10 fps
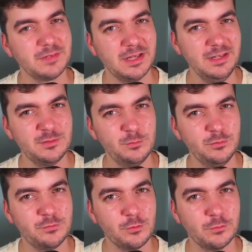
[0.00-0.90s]
Let's move
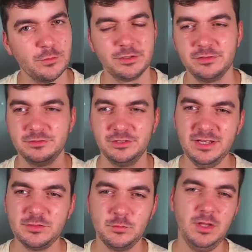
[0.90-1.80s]
forward. The
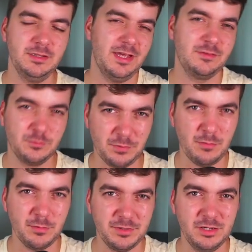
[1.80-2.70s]
next one, as you
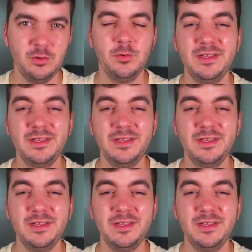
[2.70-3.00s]
probably know,